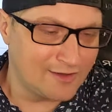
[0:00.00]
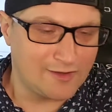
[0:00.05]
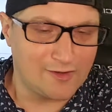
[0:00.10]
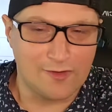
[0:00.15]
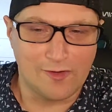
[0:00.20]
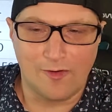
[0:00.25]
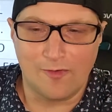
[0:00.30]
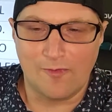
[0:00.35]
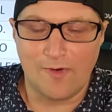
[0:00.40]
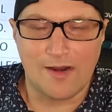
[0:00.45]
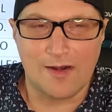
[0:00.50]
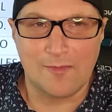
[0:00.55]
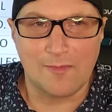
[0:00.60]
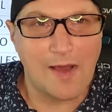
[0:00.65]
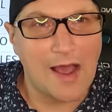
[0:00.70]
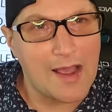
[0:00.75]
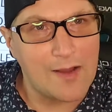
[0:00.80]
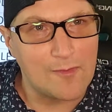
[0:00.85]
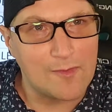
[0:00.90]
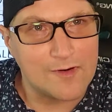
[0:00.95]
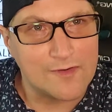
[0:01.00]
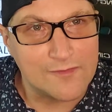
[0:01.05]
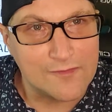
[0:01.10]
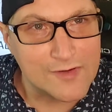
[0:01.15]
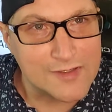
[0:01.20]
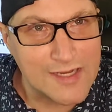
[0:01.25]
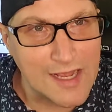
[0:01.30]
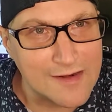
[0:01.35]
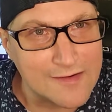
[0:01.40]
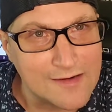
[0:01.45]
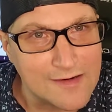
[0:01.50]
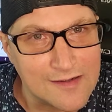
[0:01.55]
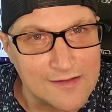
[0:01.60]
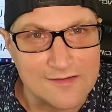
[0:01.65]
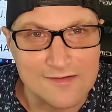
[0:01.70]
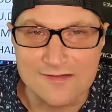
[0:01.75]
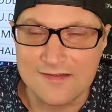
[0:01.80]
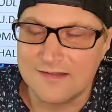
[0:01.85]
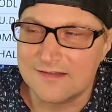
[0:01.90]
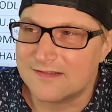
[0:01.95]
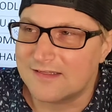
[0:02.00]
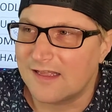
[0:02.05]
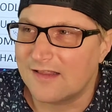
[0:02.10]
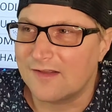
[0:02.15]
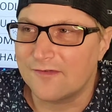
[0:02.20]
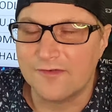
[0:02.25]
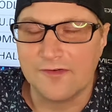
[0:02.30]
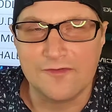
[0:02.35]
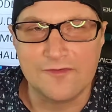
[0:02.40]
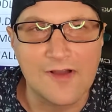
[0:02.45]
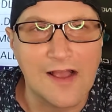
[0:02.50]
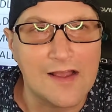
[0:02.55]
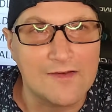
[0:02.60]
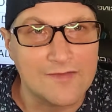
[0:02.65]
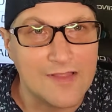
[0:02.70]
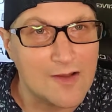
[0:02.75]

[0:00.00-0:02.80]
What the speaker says: You don't want to buy one for $10 and sell it for $5.